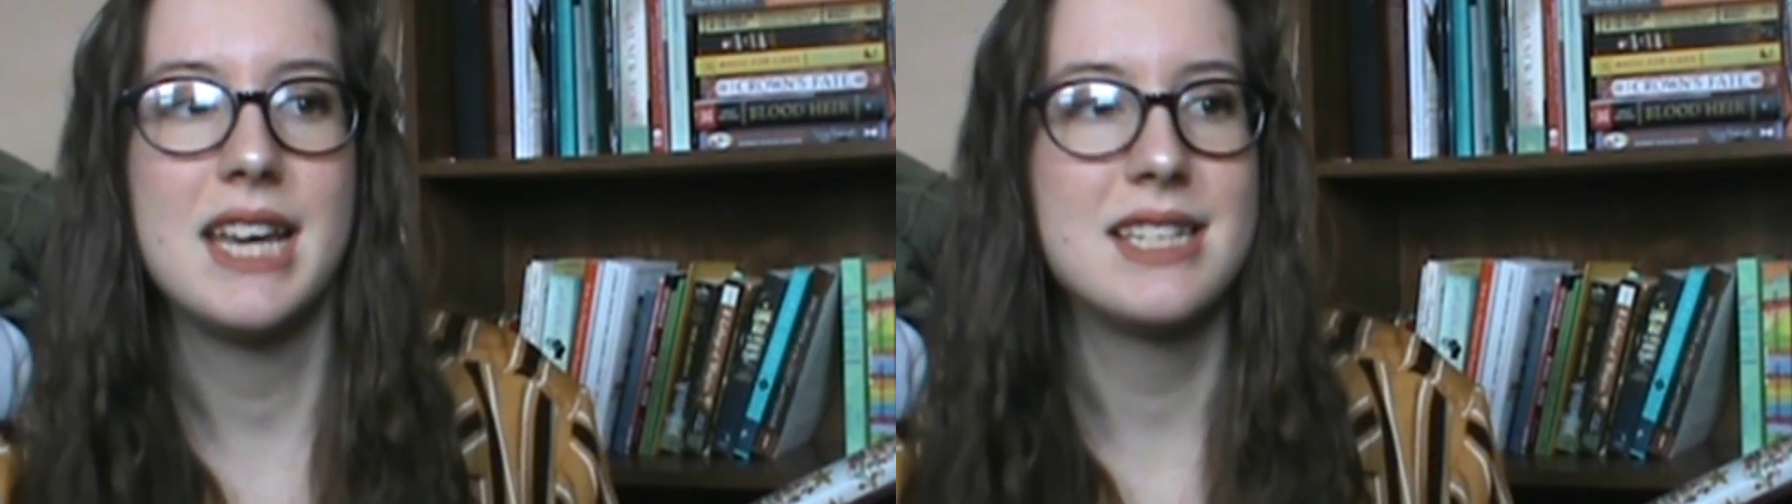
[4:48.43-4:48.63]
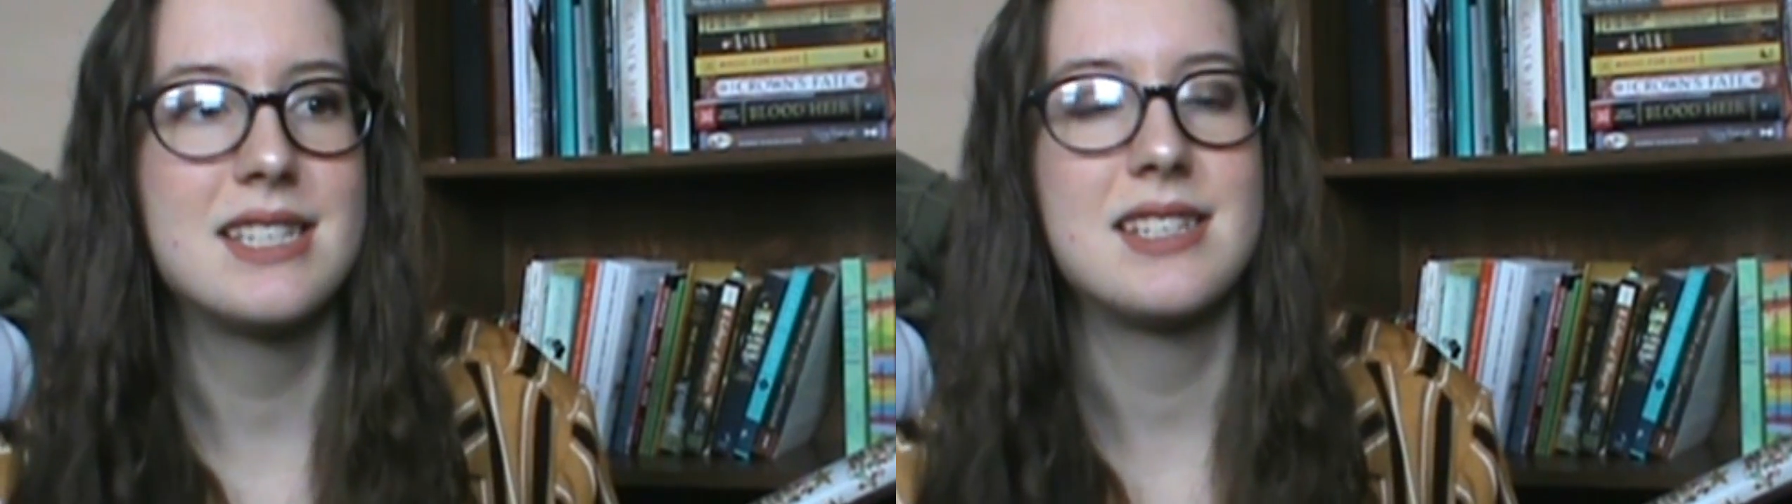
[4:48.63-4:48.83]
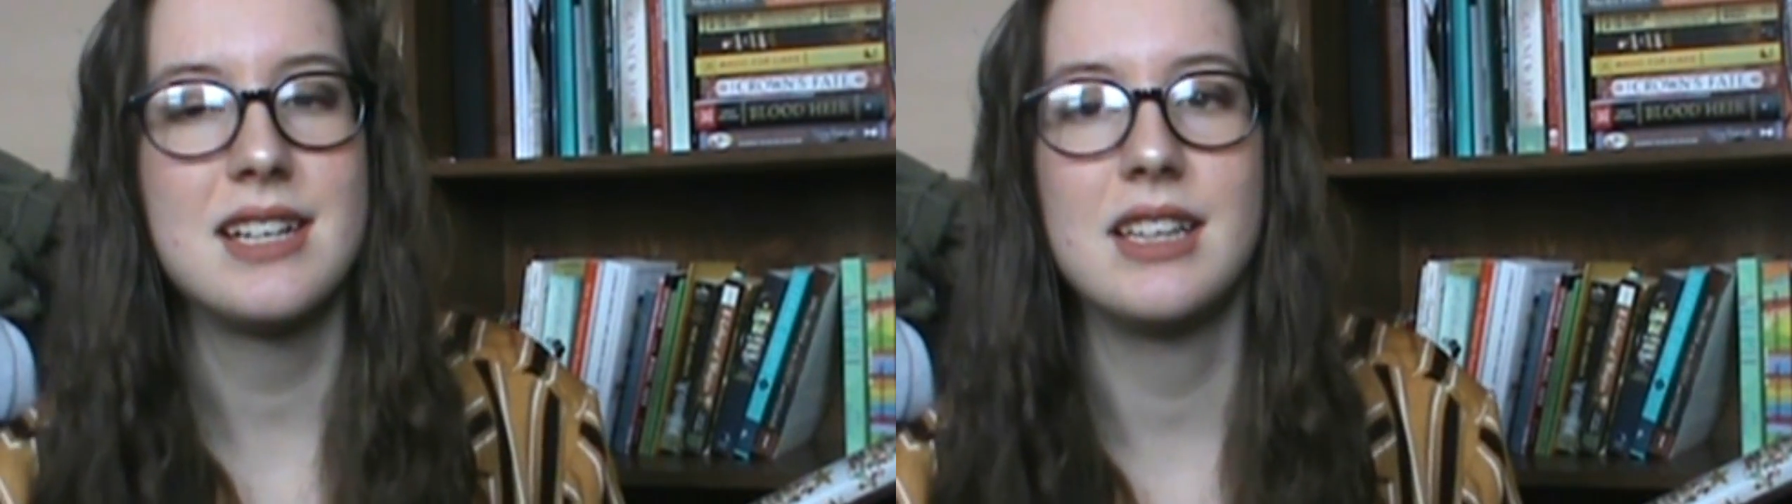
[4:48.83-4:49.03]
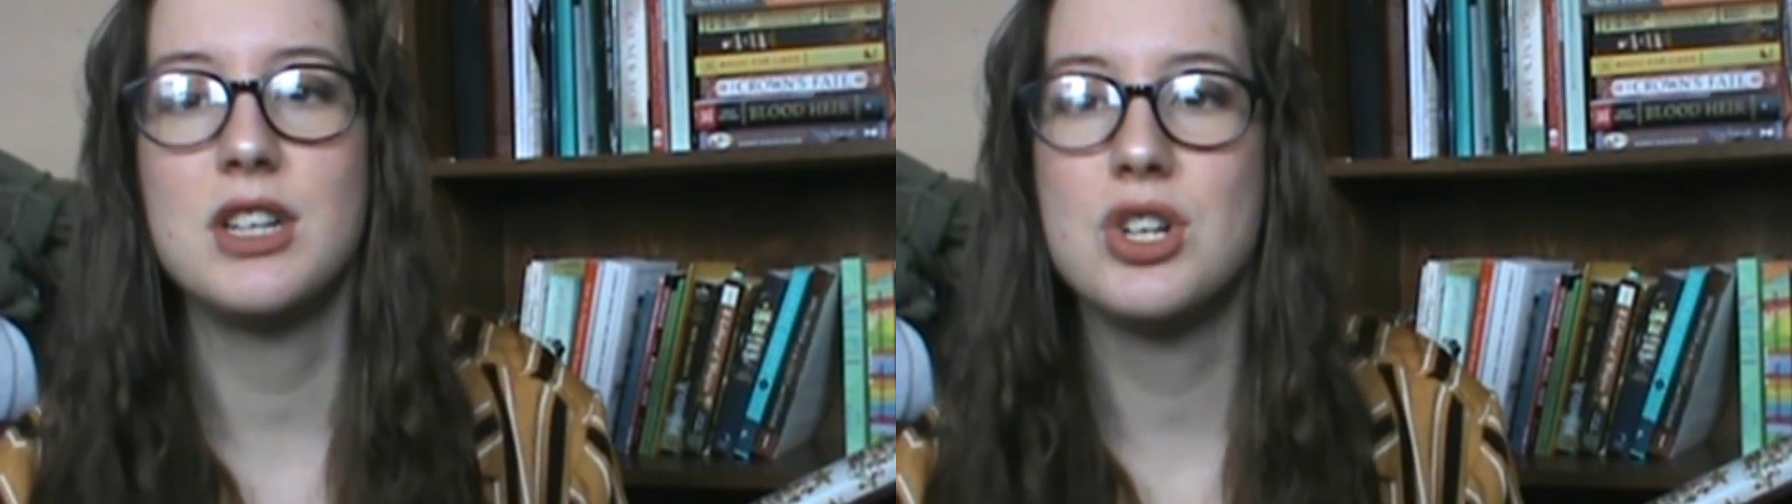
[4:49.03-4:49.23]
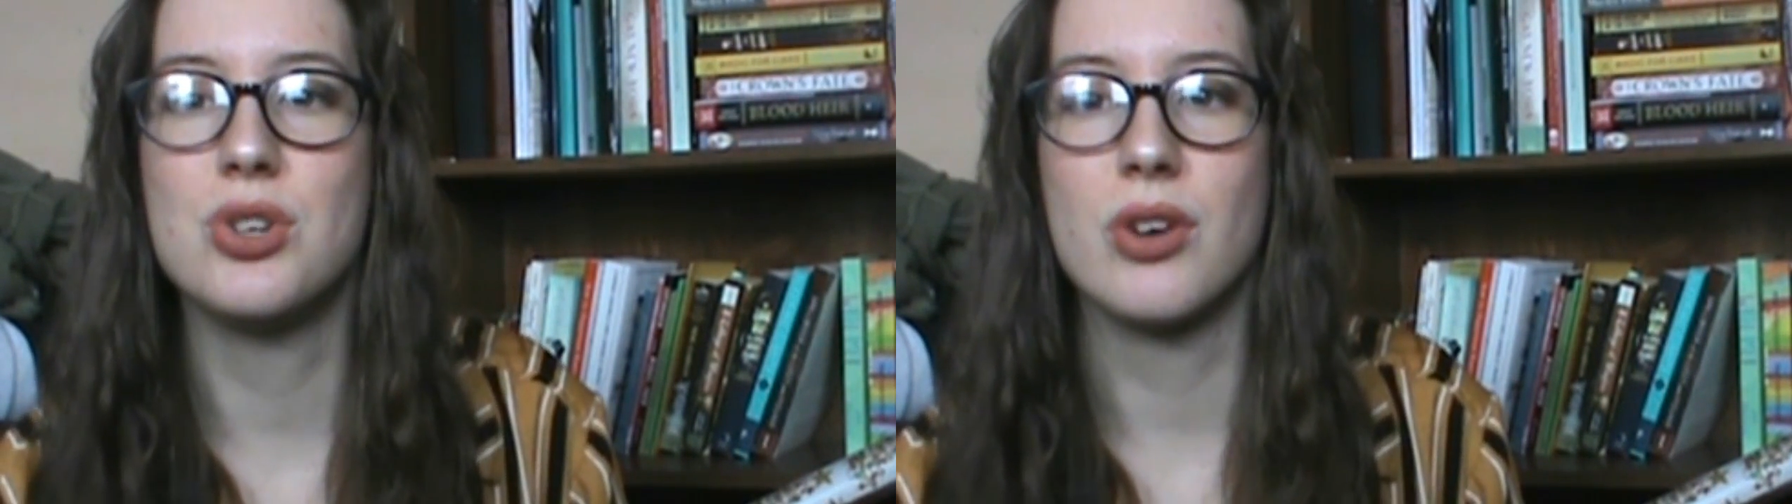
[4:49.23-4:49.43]
it's still
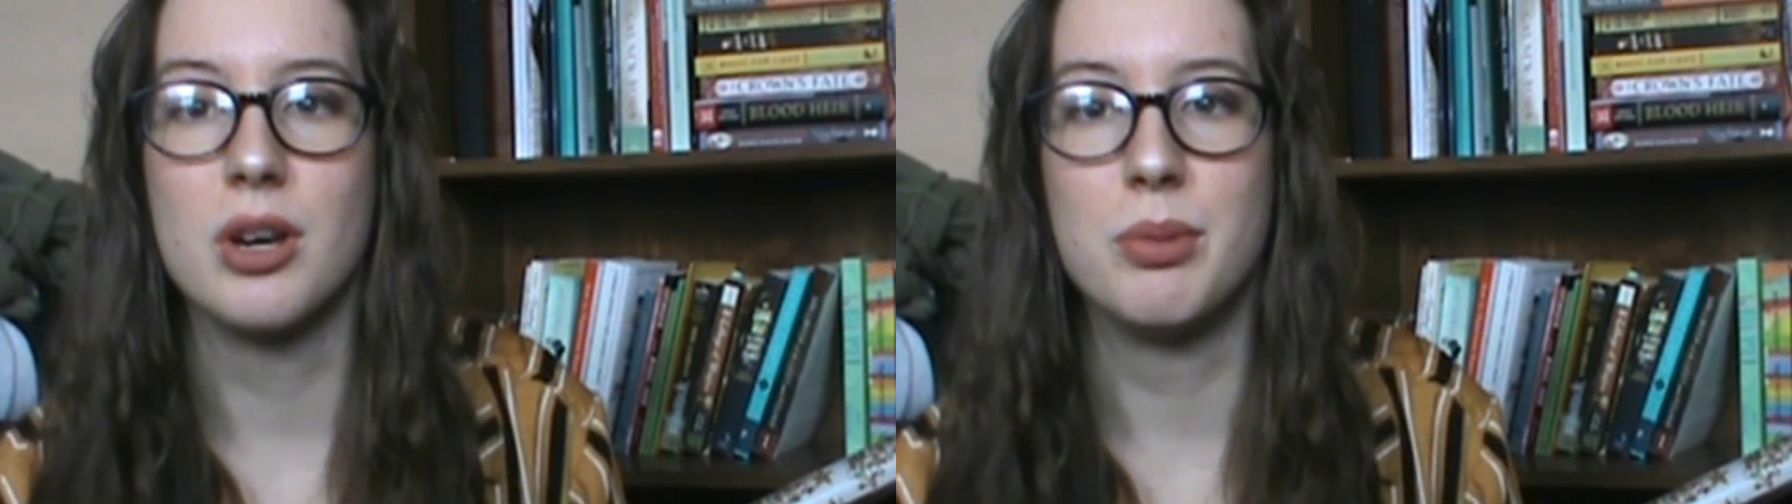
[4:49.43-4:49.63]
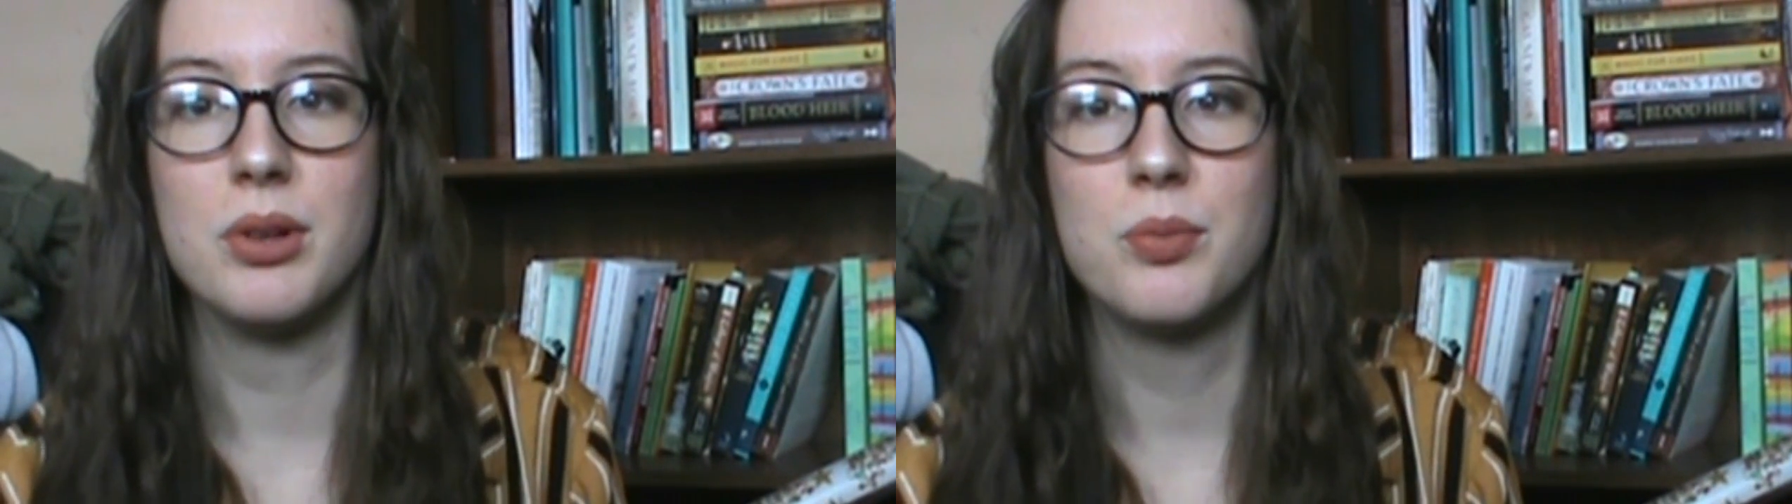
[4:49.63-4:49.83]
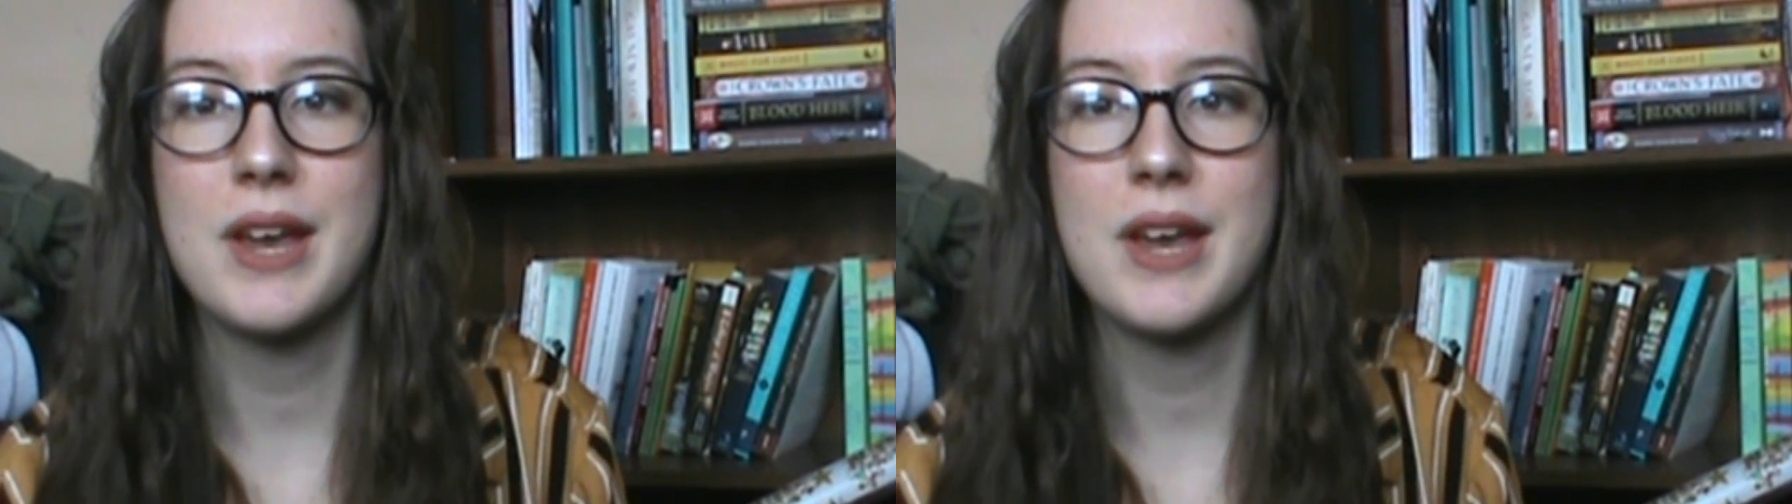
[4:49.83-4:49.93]
enjoyable.